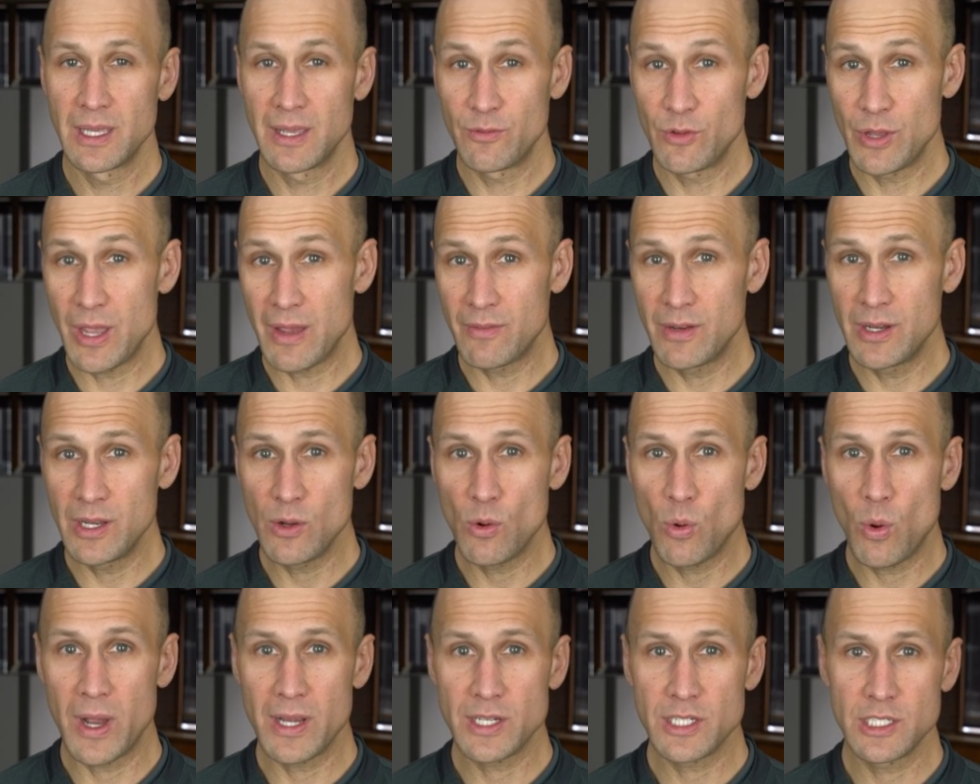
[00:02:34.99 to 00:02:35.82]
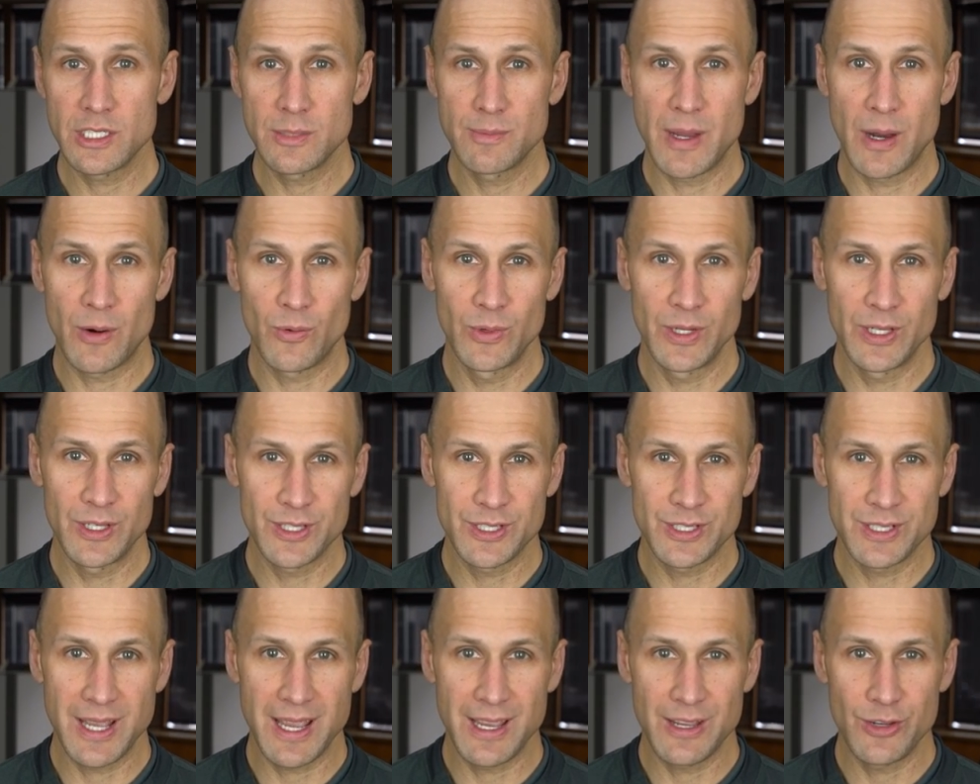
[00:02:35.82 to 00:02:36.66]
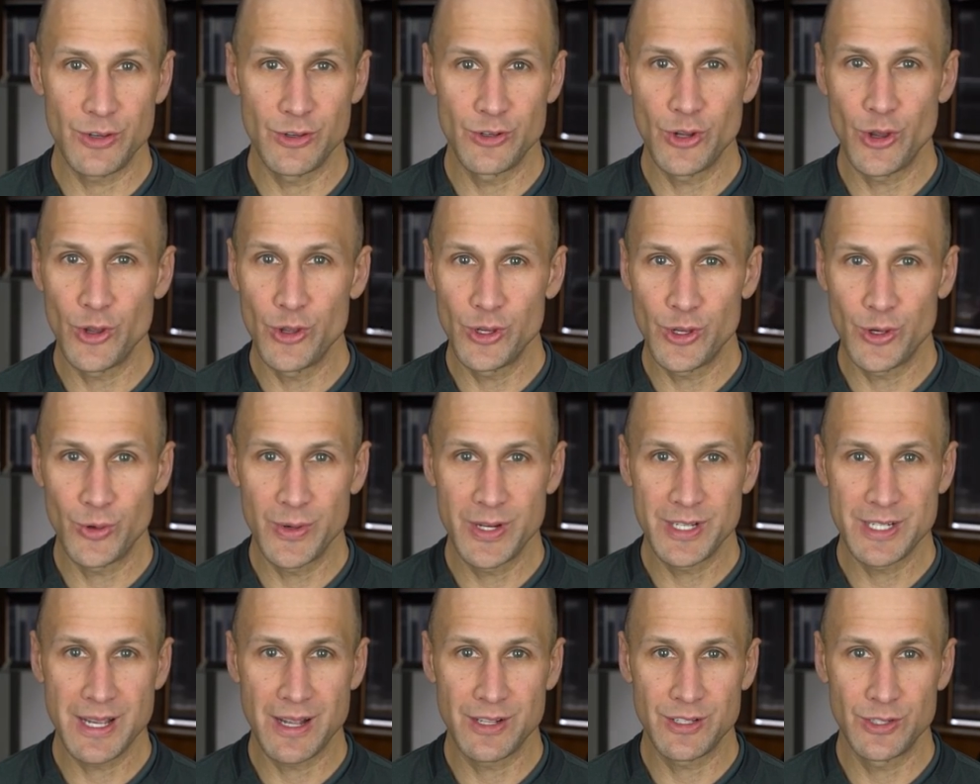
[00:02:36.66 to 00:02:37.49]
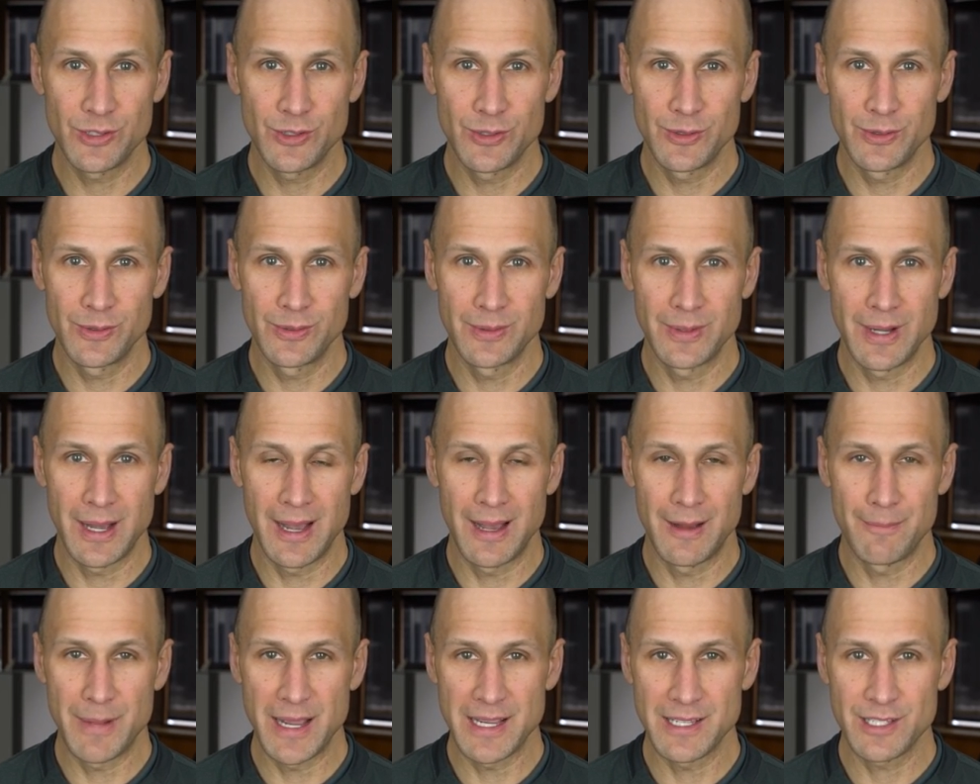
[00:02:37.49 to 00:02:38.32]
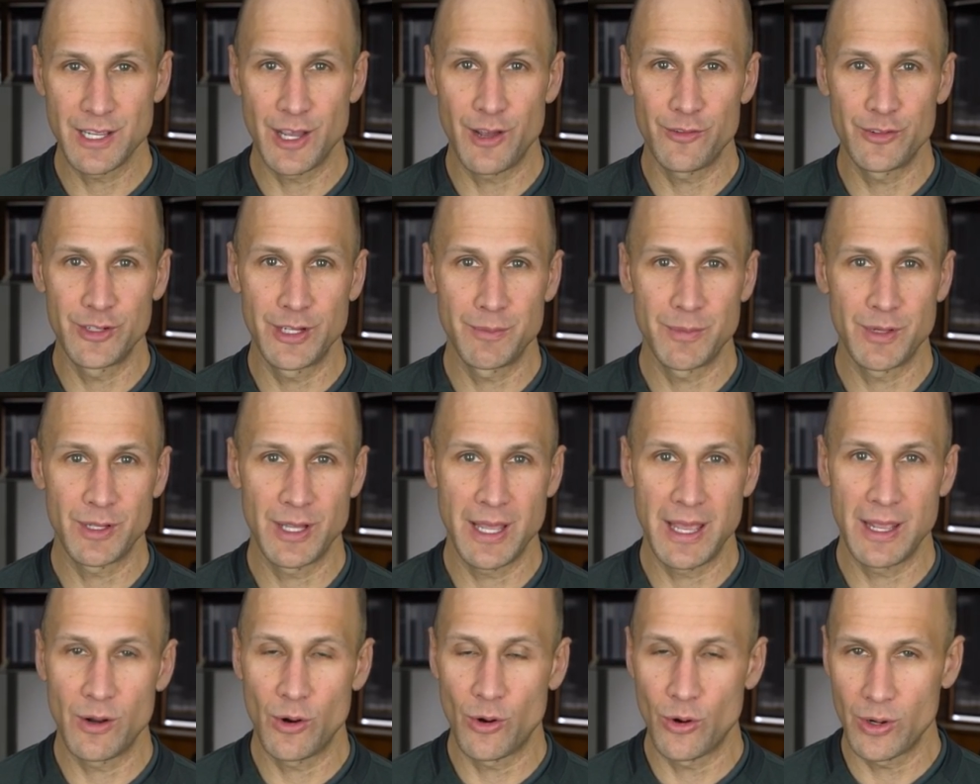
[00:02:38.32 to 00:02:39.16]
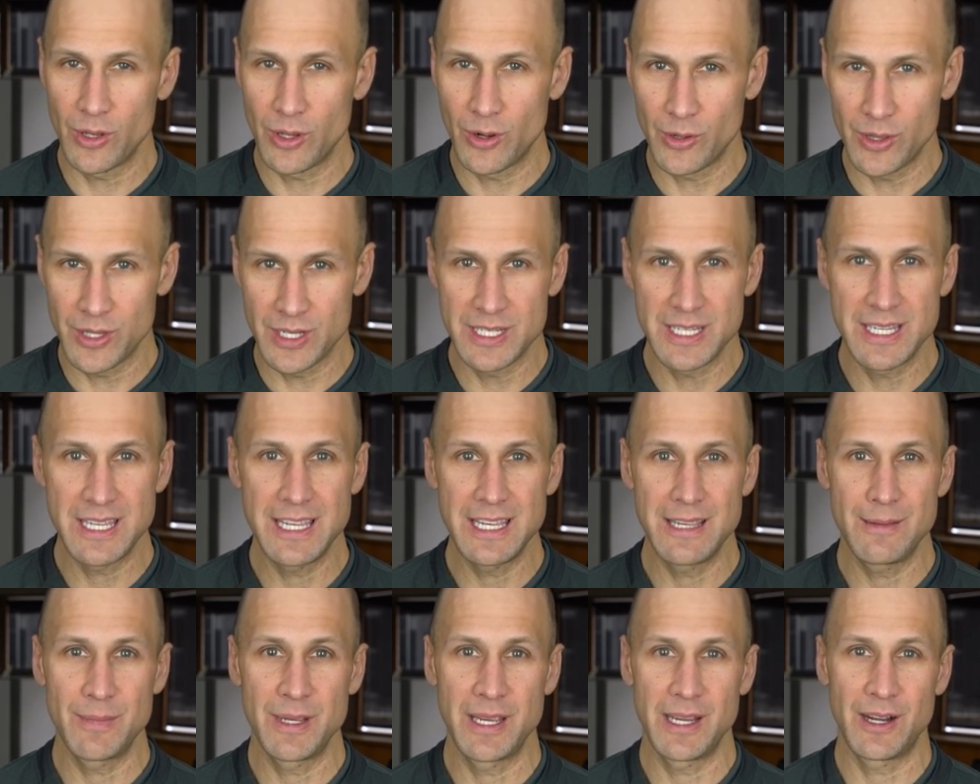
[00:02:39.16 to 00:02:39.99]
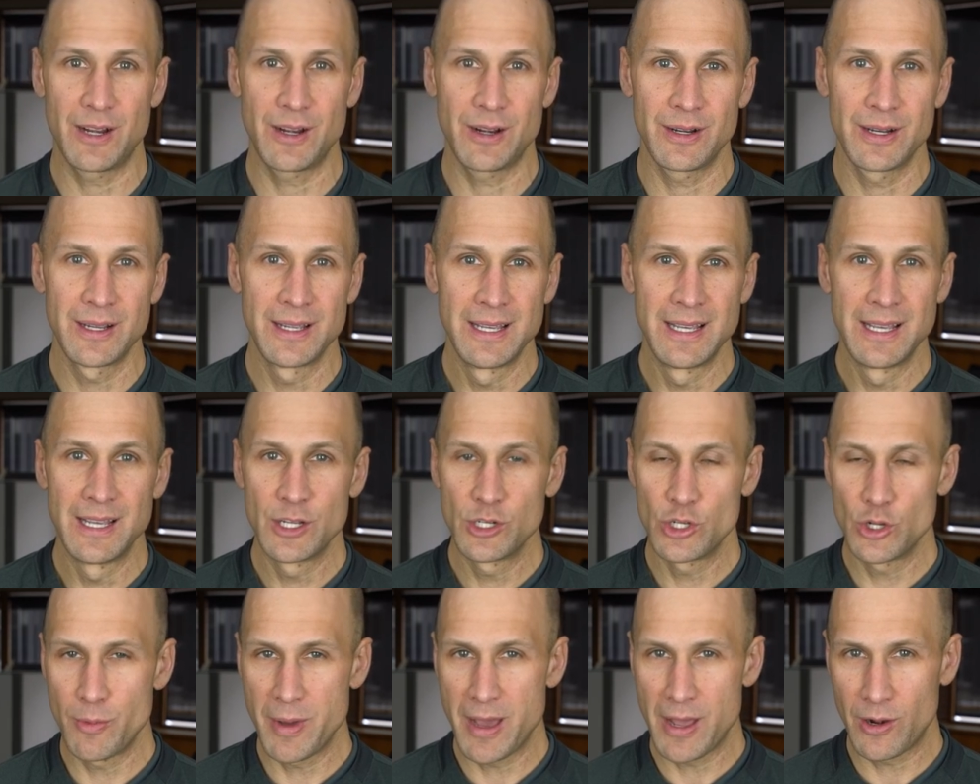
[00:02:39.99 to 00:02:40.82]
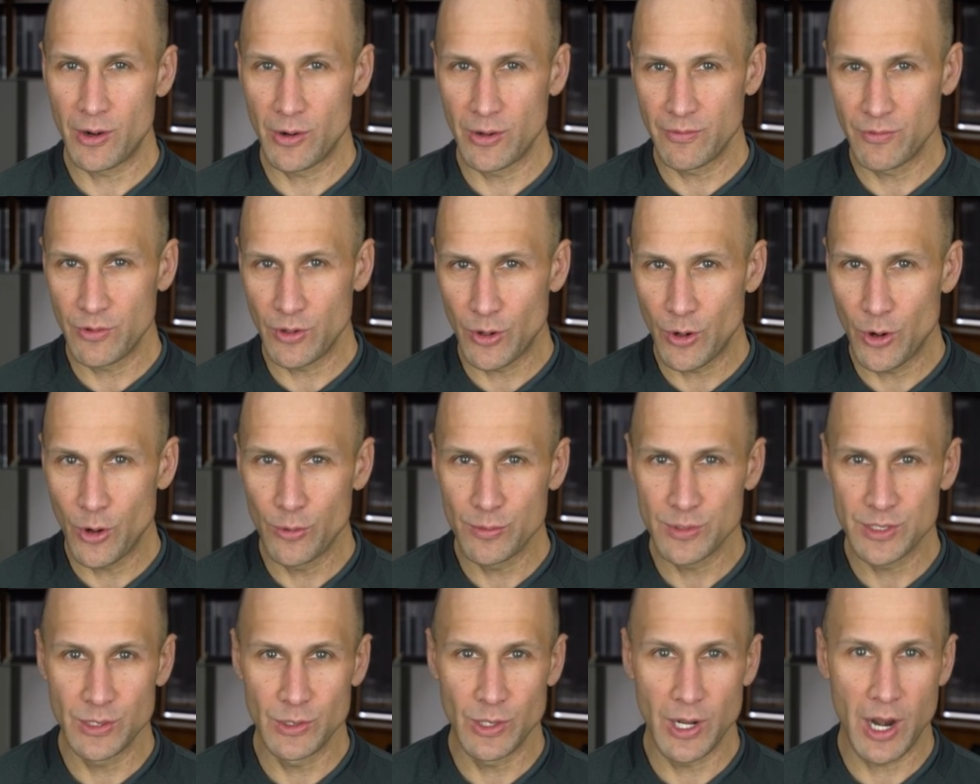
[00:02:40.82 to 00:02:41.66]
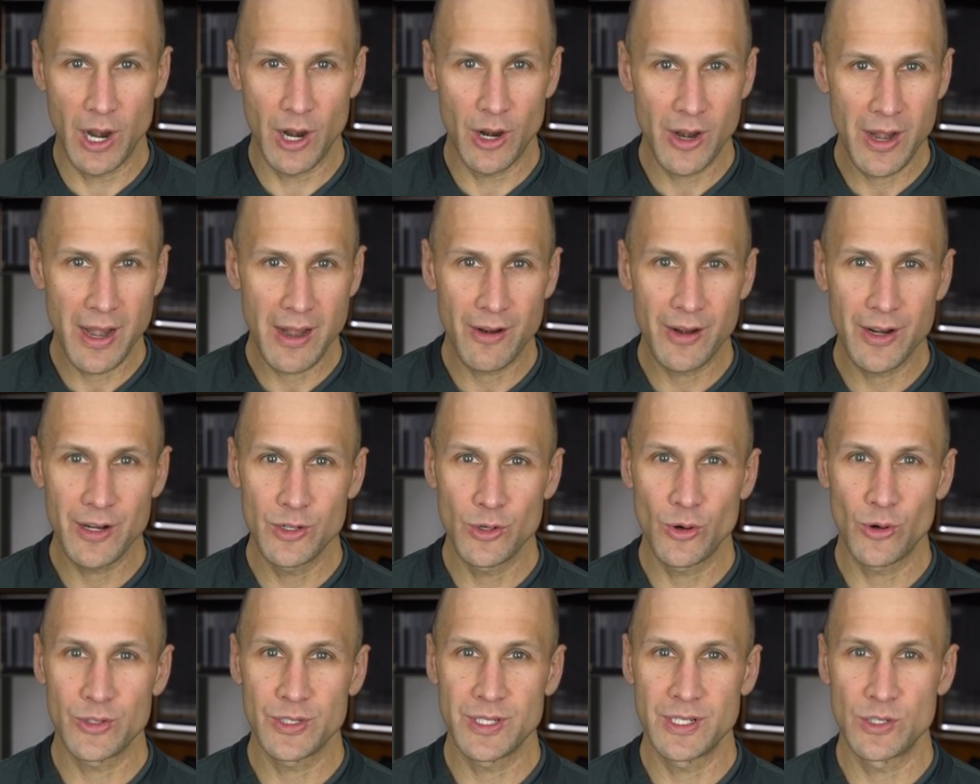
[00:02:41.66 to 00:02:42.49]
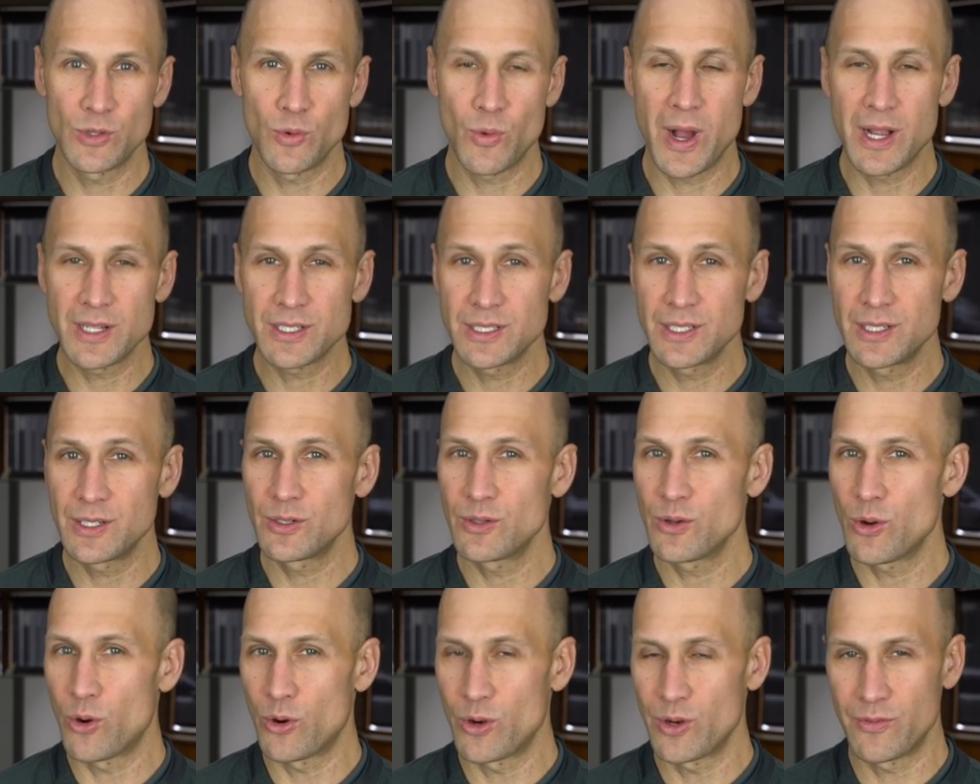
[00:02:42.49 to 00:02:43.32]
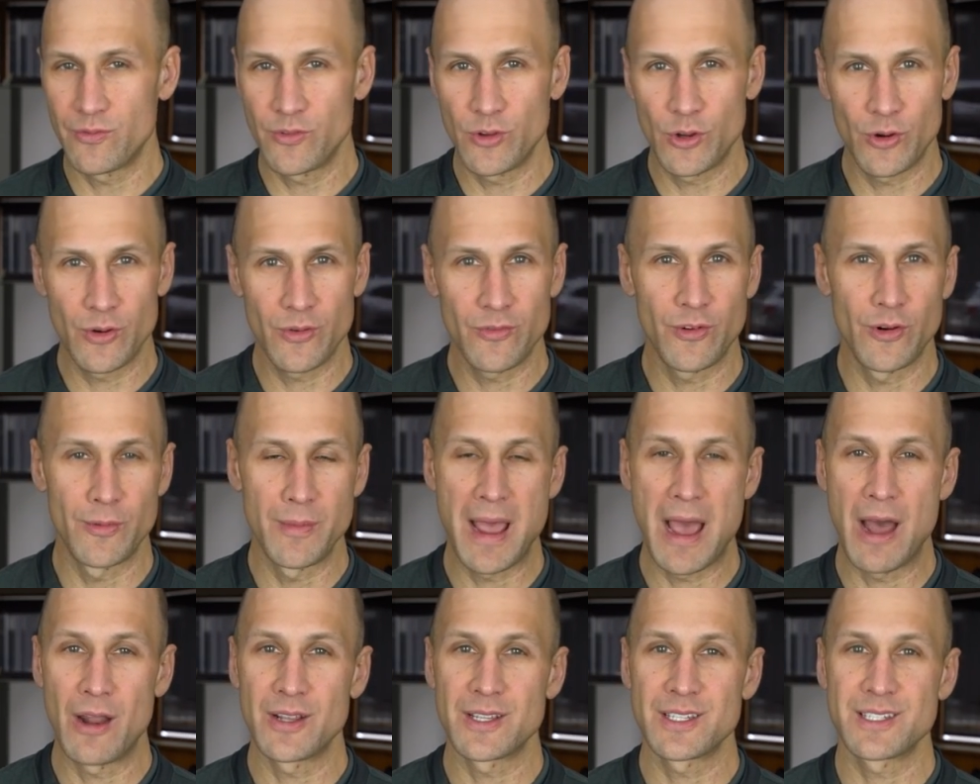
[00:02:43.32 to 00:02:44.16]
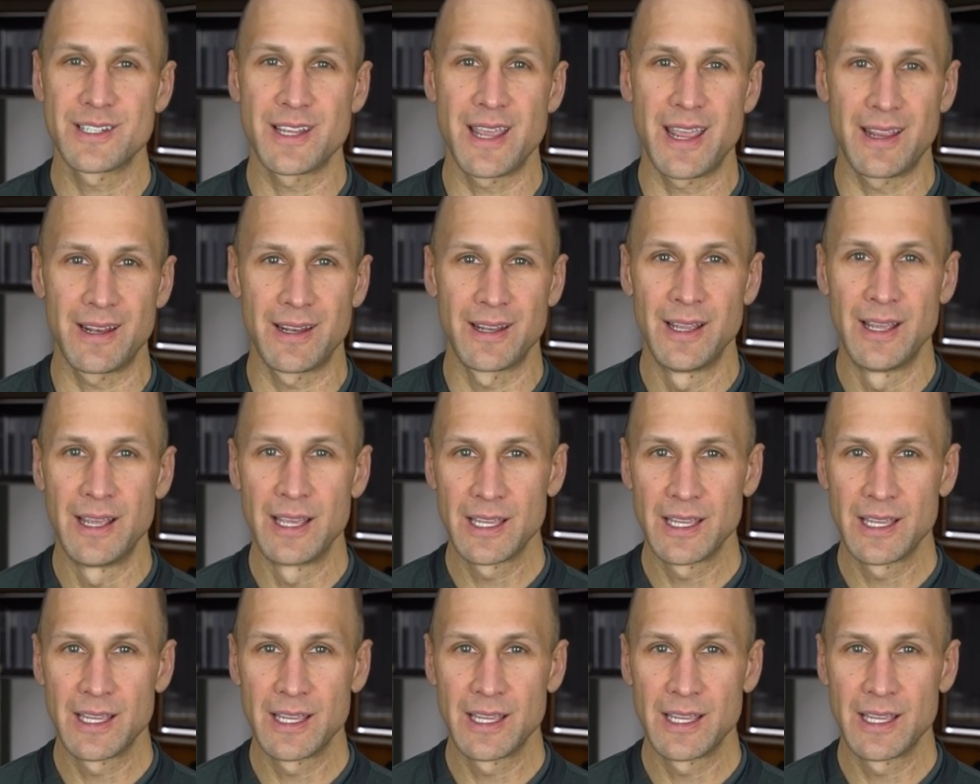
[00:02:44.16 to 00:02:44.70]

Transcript: If you have any questions about real estate, you know you can reach out to myself, Nick McLean, or the team here, no matter if your home's in our area, North Central Washington, or if you're from out of state.